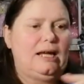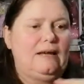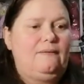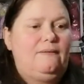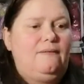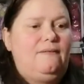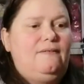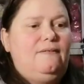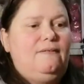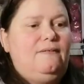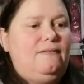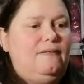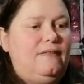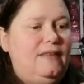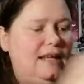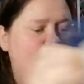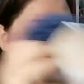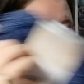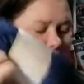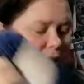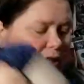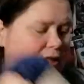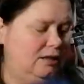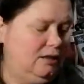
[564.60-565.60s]
And
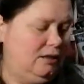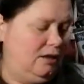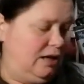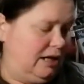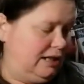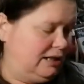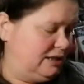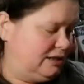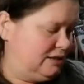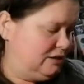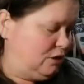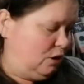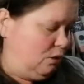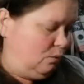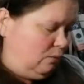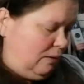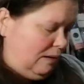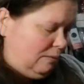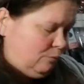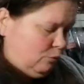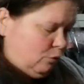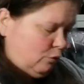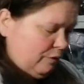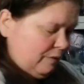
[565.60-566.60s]
then I just got
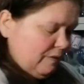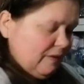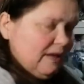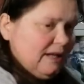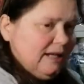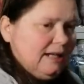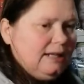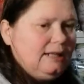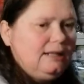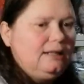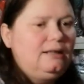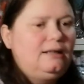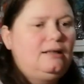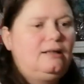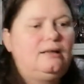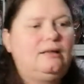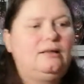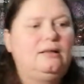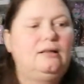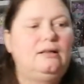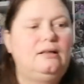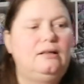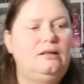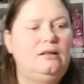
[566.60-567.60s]
one more thing,
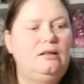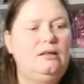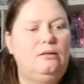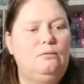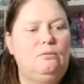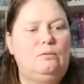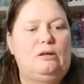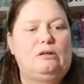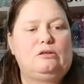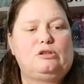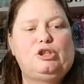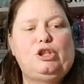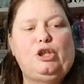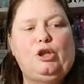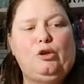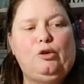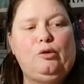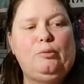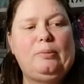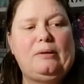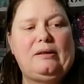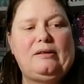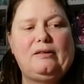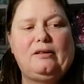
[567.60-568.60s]
well
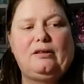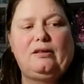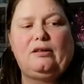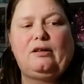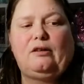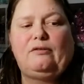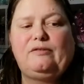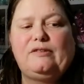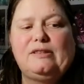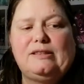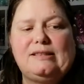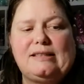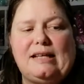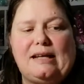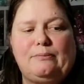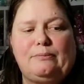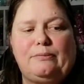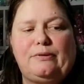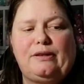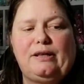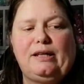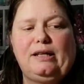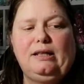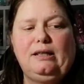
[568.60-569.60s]
2, but of the same
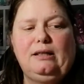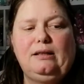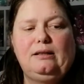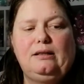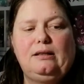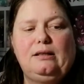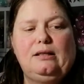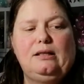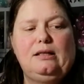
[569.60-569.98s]
thing,